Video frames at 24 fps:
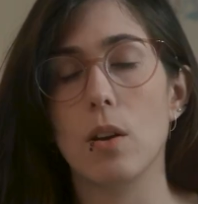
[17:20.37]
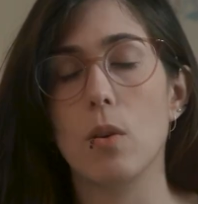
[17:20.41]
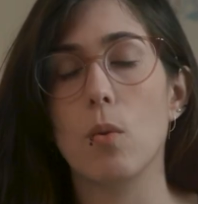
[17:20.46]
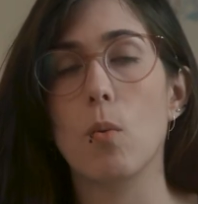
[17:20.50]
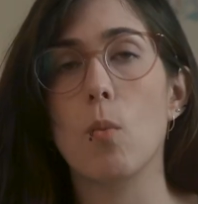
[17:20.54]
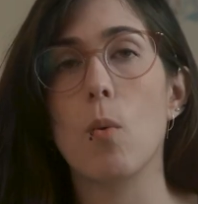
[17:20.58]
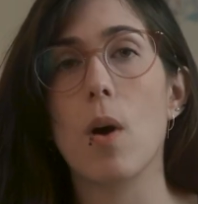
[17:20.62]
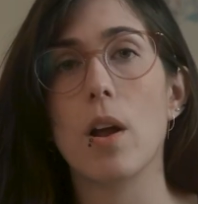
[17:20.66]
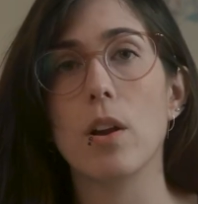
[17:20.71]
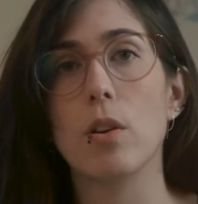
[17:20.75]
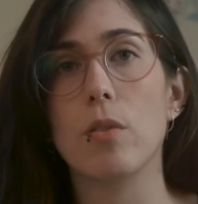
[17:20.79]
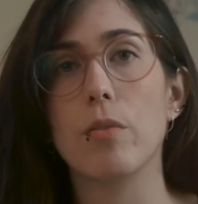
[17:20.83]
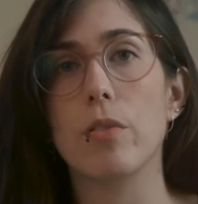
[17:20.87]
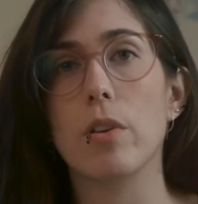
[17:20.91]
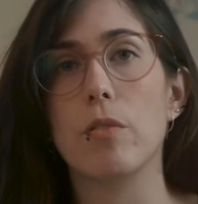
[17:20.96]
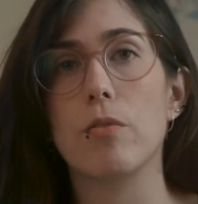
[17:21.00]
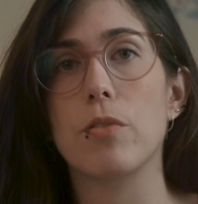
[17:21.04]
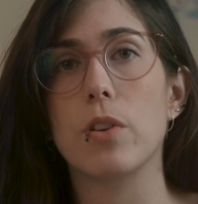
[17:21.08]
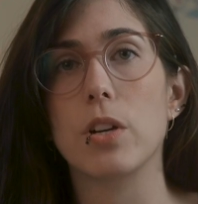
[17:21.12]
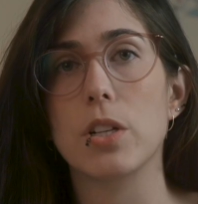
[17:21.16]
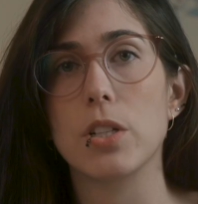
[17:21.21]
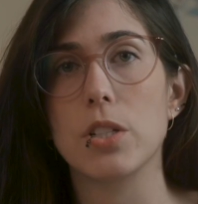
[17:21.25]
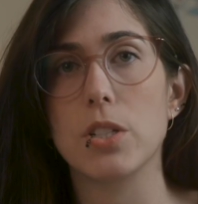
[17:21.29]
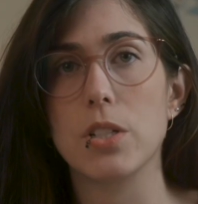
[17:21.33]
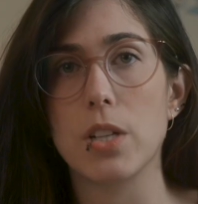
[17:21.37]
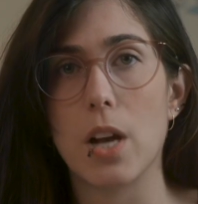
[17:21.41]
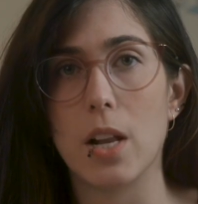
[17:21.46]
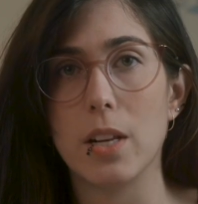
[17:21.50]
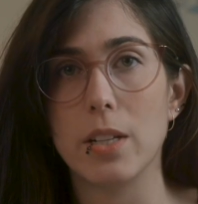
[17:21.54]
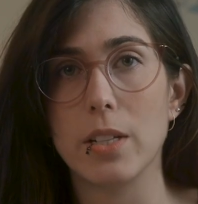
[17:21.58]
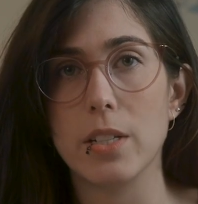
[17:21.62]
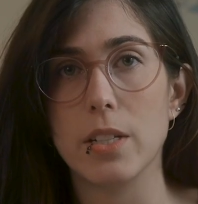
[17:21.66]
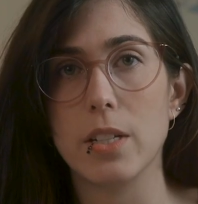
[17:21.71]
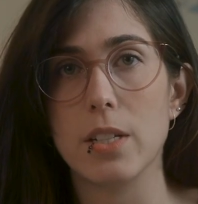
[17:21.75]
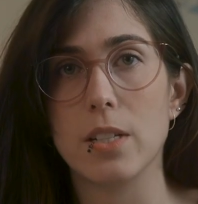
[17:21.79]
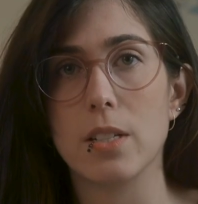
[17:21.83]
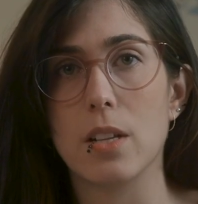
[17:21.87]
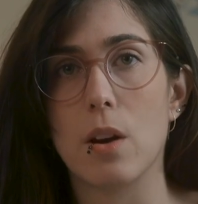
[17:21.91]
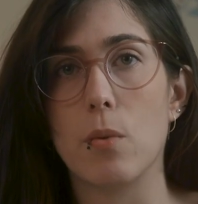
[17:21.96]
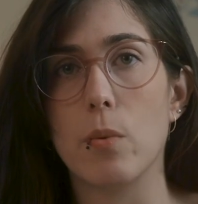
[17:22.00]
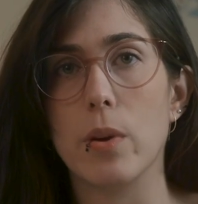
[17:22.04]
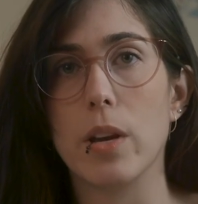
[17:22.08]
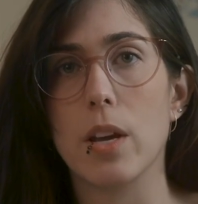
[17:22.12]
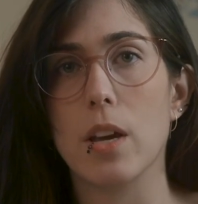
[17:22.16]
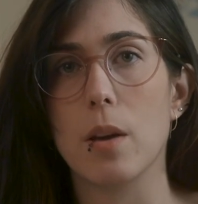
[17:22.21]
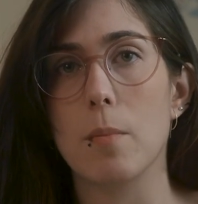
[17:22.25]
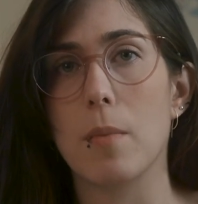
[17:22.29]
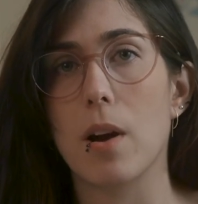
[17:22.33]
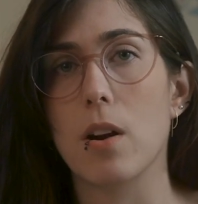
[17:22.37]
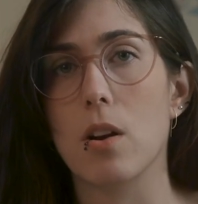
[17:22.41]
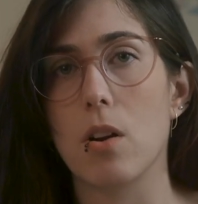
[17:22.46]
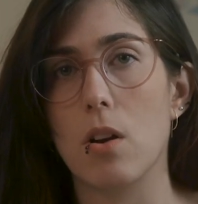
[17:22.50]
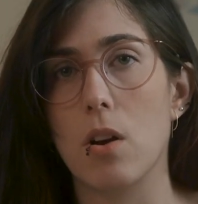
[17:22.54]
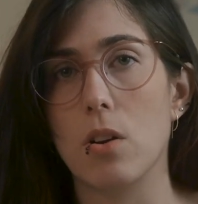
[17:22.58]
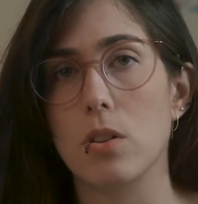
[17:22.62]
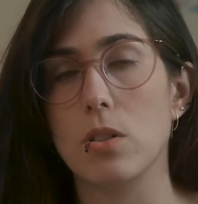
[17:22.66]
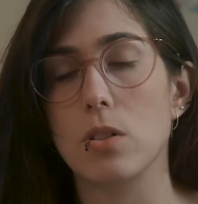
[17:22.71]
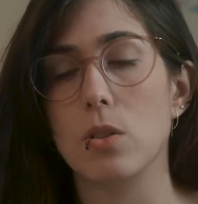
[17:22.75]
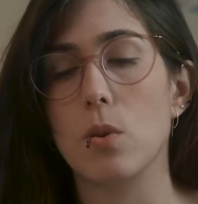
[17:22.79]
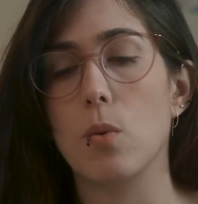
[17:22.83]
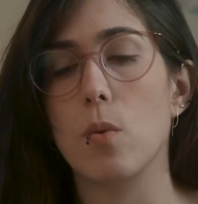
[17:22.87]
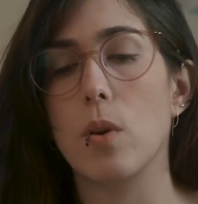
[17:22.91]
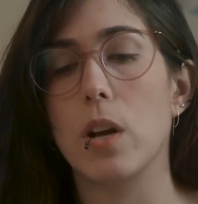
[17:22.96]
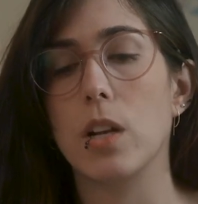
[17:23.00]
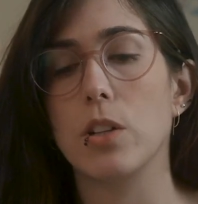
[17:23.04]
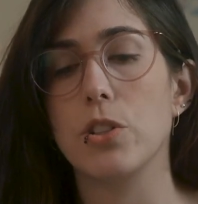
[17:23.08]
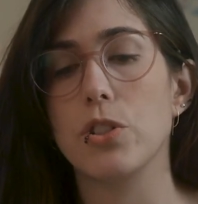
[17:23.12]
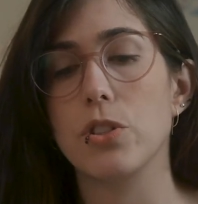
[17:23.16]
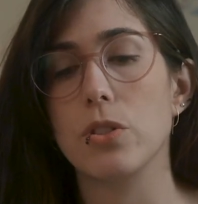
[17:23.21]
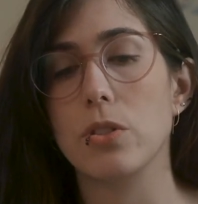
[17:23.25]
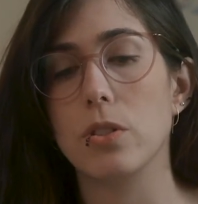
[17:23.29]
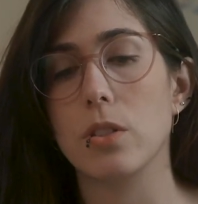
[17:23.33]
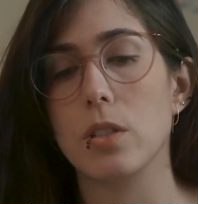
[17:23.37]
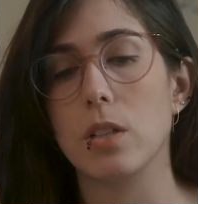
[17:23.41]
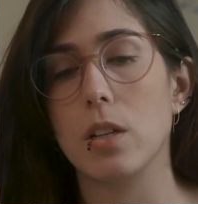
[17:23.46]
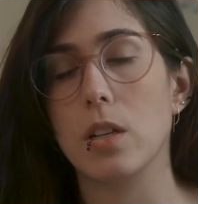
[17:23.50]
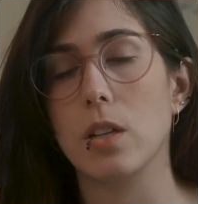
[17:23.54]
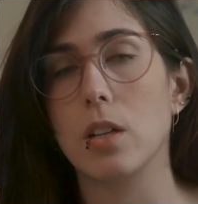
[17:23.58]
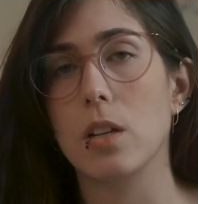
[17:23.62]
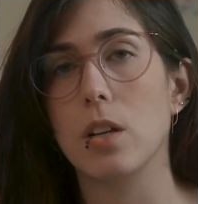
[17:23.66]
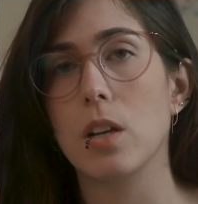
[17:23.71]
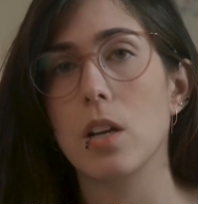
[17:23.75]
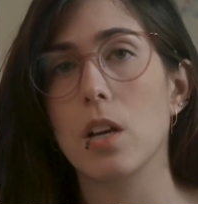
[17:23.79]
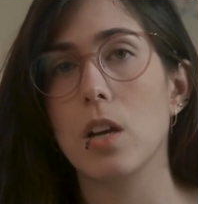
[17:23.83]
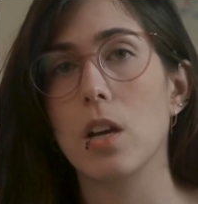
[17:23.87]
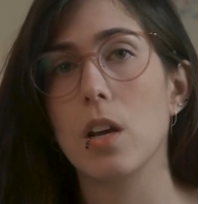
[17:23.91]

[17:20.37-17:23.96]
One of the first challenges that we came across while choosing